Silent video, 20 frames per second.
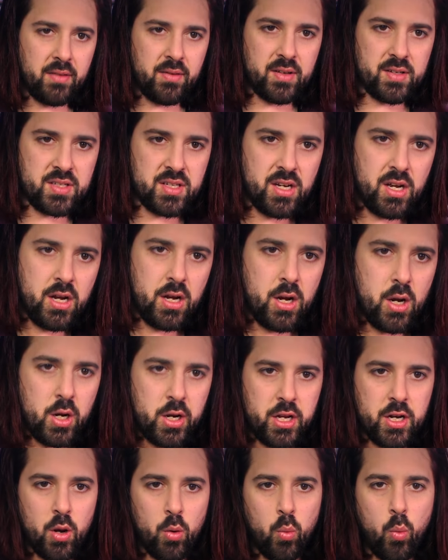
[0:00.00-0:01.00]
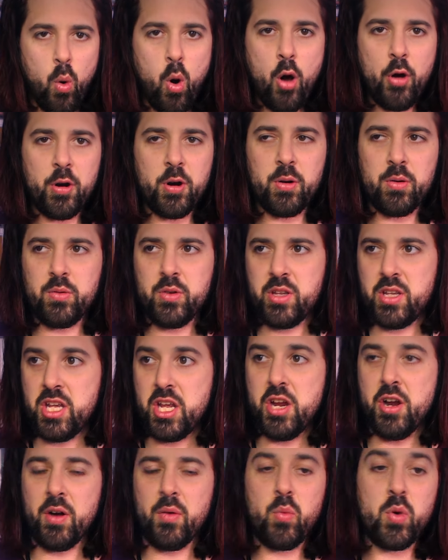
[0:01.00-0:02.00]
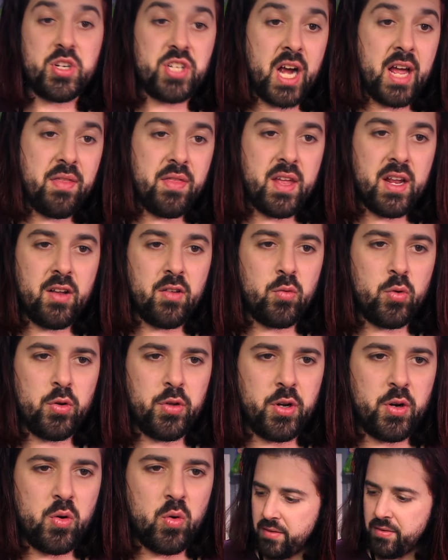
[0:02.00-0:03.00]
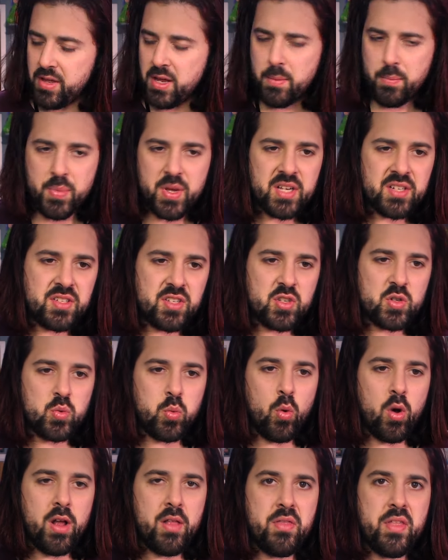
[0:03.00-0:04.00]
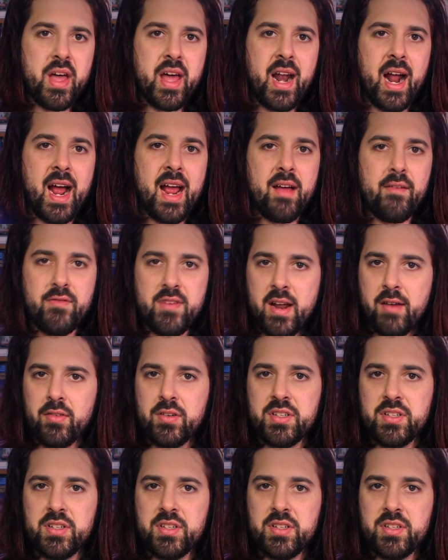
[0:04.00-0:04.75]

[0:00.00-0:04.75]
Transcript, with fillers: this, you know, water year, which I think is really cool. The Abyss is one that I have never